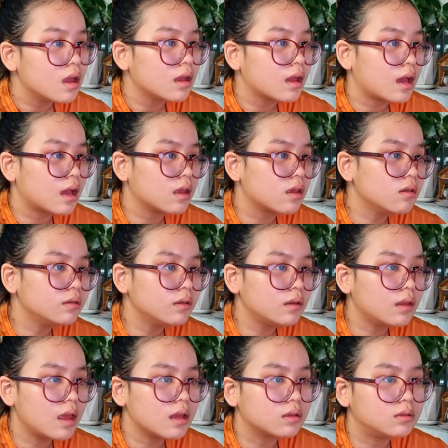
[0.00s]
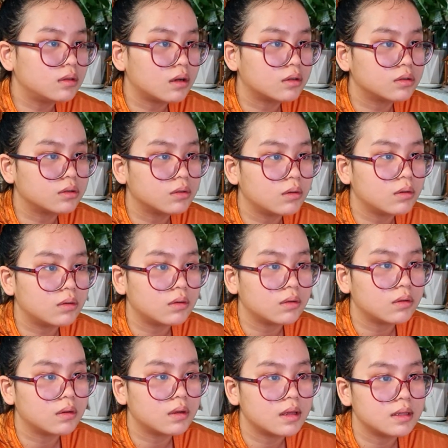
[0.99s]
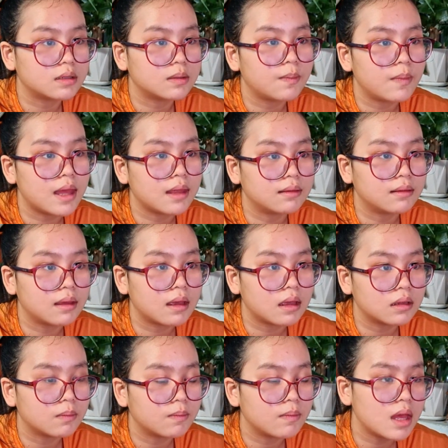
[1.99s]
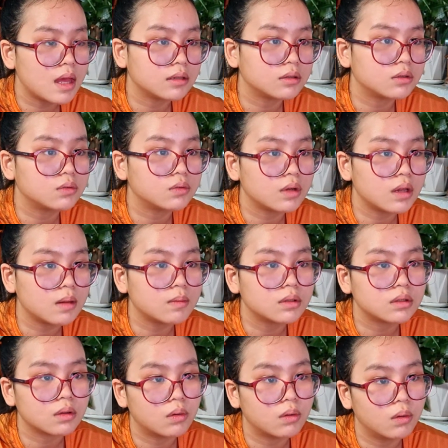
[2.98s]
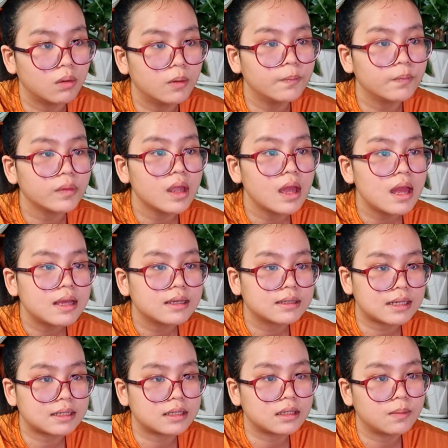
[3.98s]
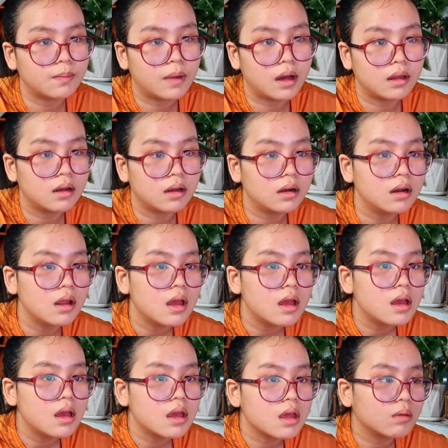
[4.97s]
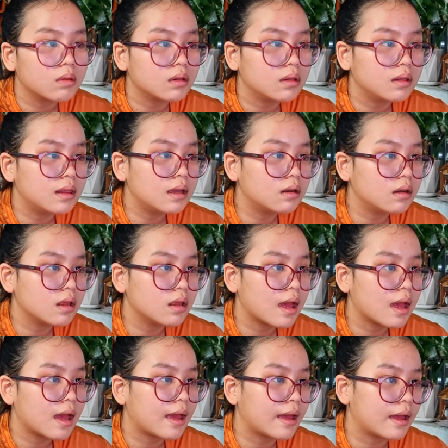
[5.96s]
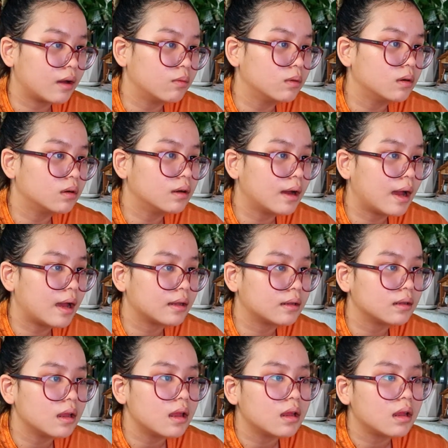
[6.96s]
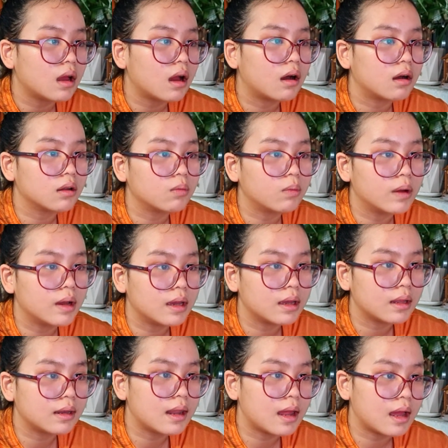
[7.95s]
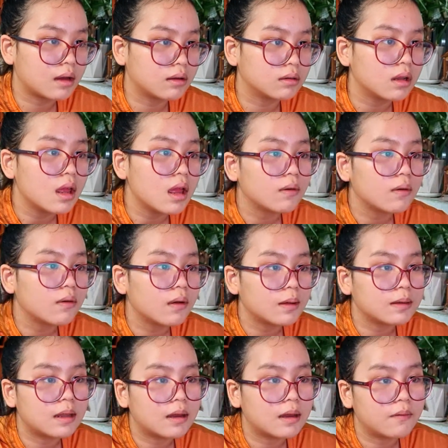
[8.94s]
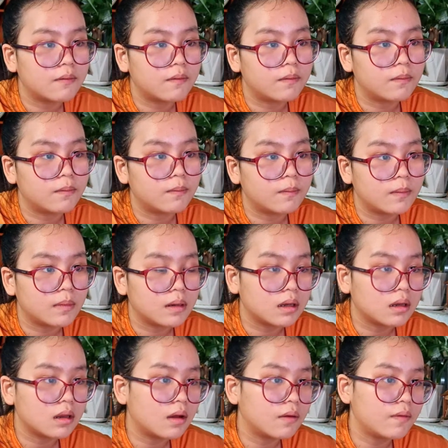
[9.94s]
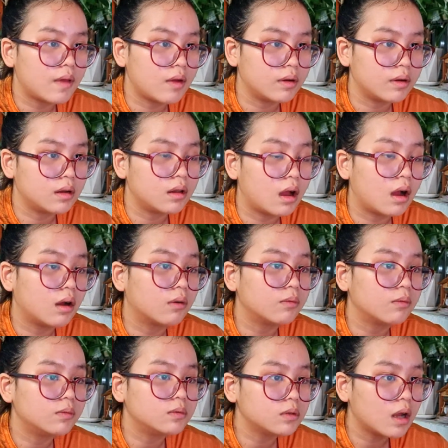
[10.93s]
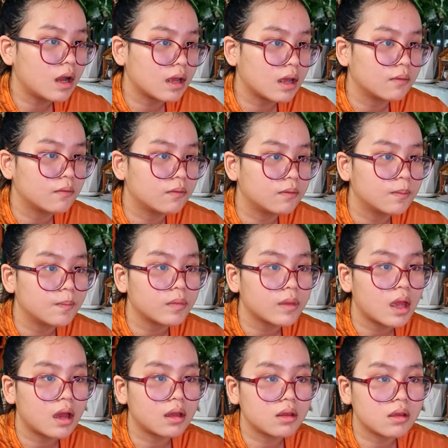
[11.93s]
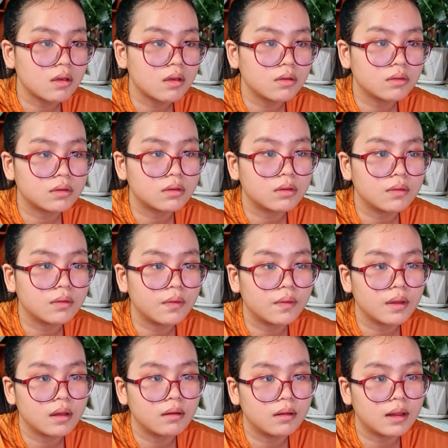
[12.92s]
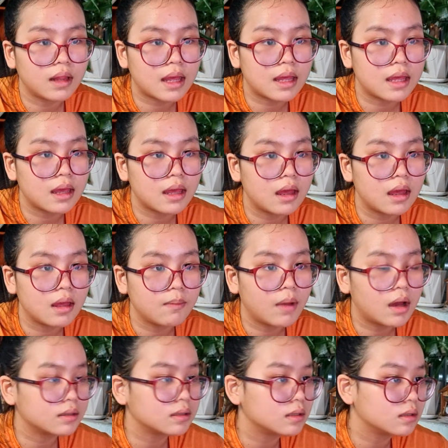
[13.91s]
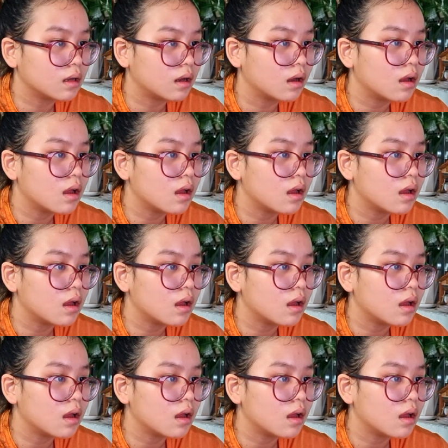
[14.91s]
I used to take Joshua to his mainstream school, says his mother. He would literally howl at all the way down the very long drive. I used to feel like a monster.